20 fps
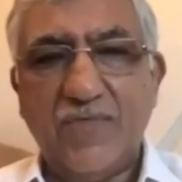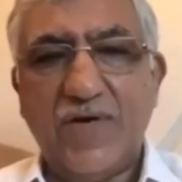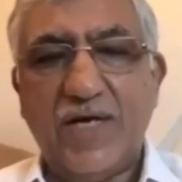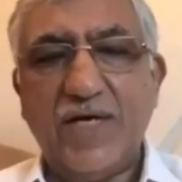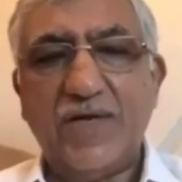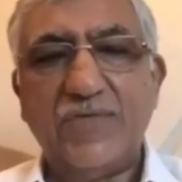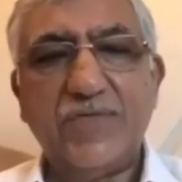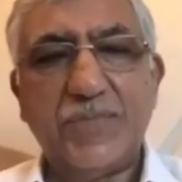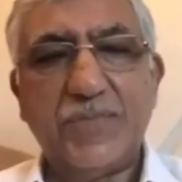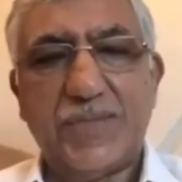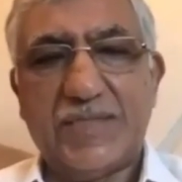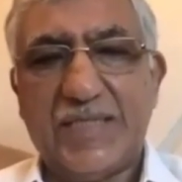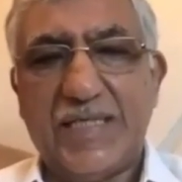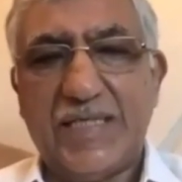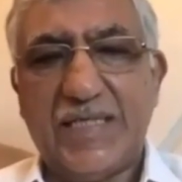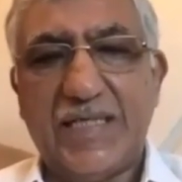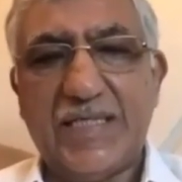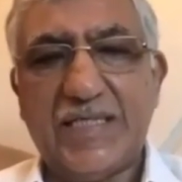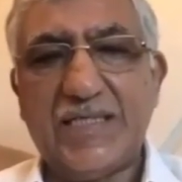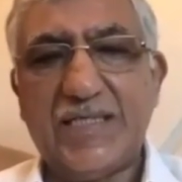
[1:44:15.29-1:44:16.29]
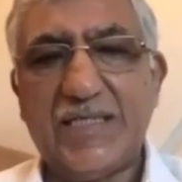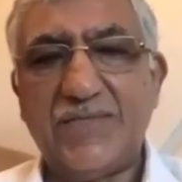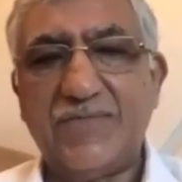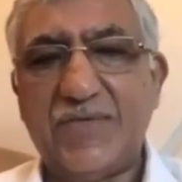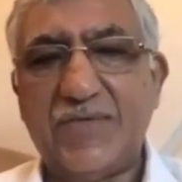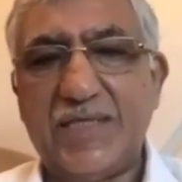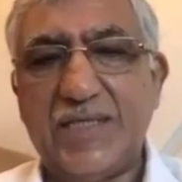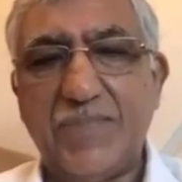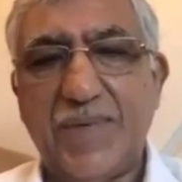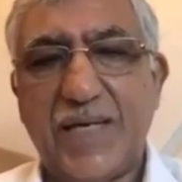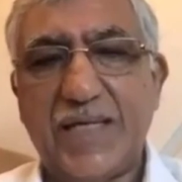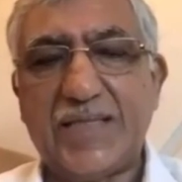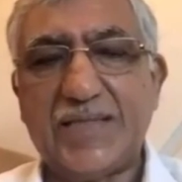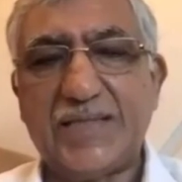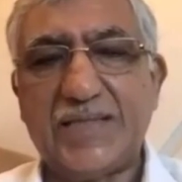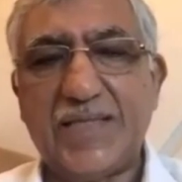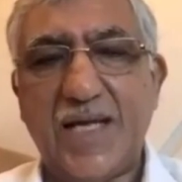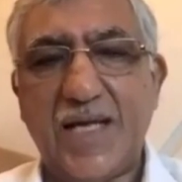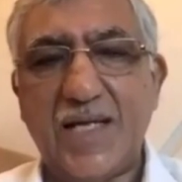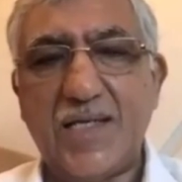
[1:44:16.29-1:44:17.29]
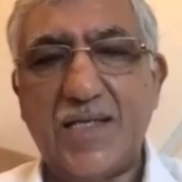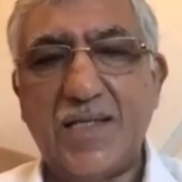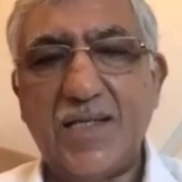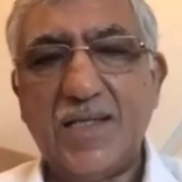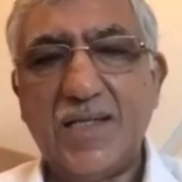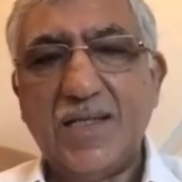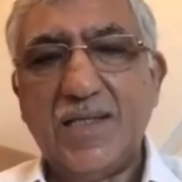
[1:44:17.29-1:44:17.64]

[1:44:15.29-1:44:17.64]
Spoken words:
wonderful presentation with the Pakistan